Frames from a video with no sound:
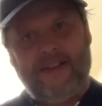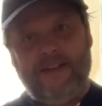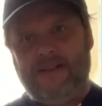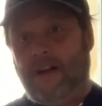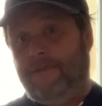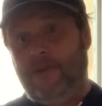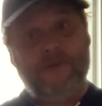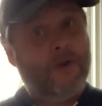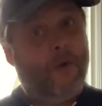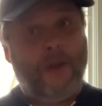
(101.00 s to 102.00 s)
a lot of this stuff.
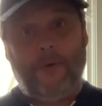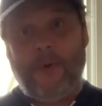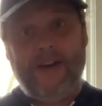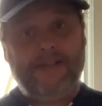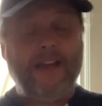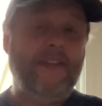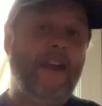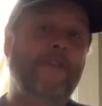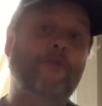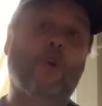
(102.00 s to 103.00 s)
There's no other way to say
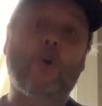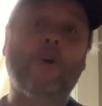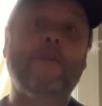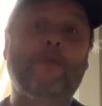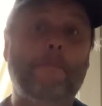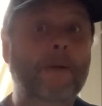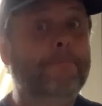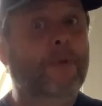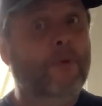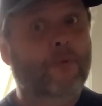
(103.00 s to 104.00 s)
that. If you're cooking for
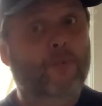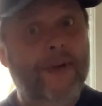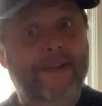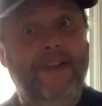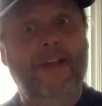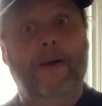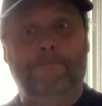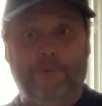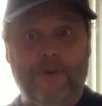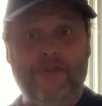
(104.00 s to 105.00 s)
people that really
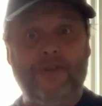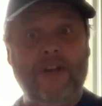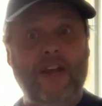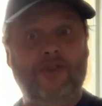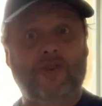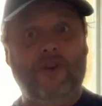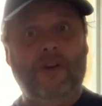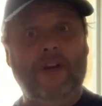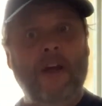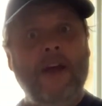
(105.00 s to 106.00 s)
appreciate
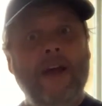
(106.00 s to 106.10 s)
jerk,